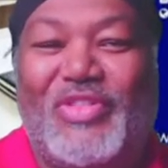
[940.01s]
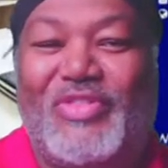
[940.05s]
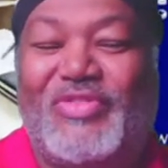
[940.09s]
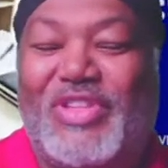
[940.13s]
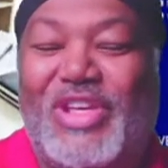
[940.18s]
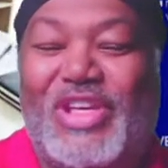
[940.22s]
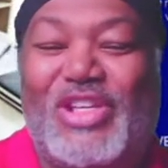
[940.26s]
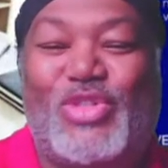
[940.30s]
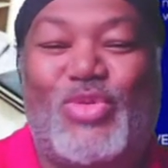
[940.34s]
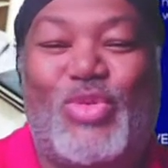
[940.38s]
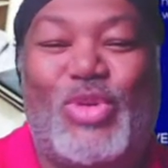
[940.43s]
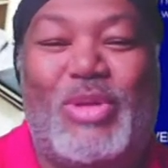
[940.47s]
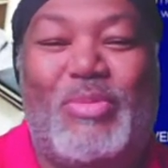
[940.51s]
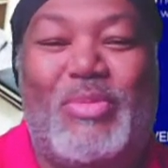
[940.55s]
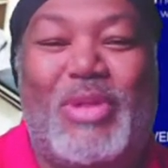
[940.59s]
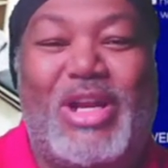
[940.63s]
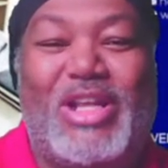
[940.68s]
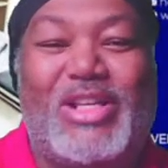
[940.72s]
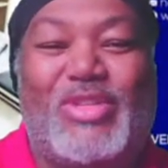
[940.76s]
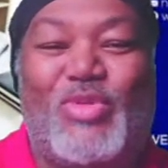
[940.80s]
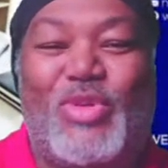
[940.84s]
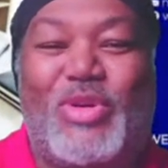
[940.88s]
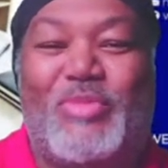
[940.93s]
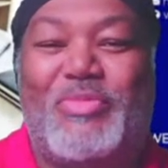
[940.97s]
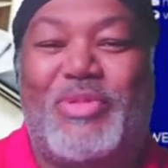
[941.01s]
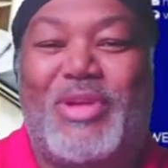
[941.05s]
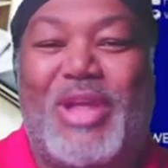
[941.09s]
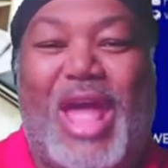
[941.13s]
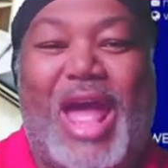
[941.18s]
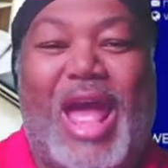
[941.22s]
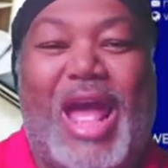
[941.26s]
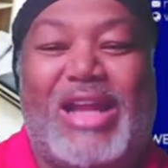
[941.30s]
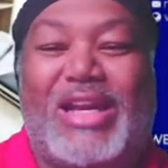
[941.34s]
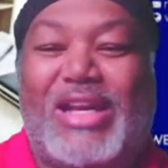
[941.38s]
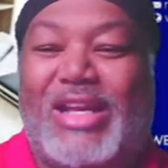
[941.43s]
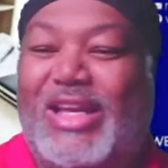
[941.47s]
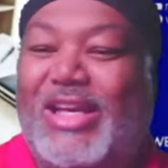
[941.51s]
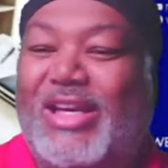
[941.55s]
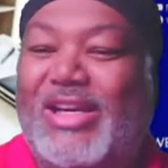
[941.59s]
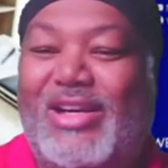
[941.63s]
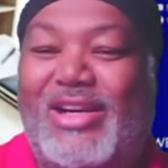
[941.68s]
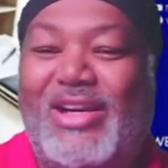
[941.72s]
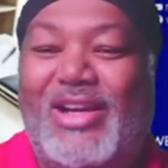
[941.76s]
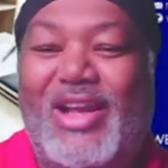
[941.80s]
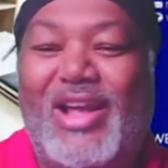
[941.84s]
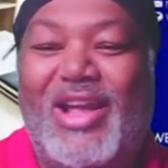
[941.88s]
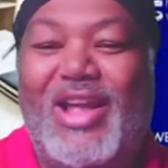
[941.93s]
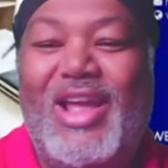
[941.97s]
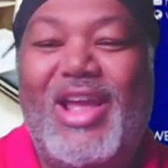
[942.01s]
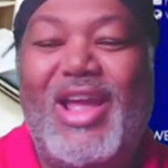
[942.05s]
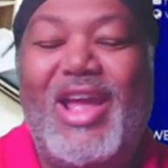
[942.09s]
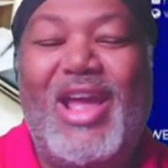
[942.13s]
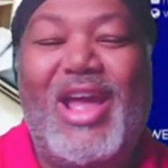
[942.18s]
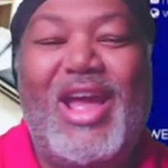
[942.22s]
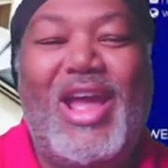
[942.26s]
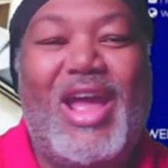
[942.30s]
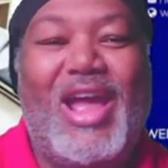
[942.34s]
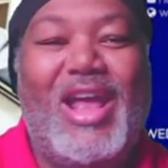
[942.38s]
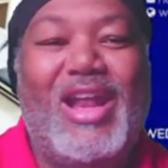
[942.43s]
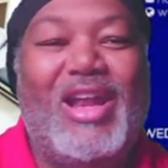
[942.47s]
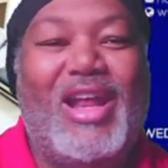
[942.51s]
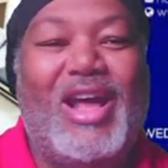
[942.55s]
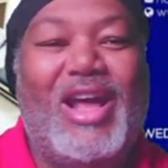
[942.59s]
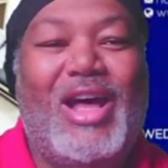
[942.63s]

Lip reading: 15, 20 minutes, we'll be out of here. And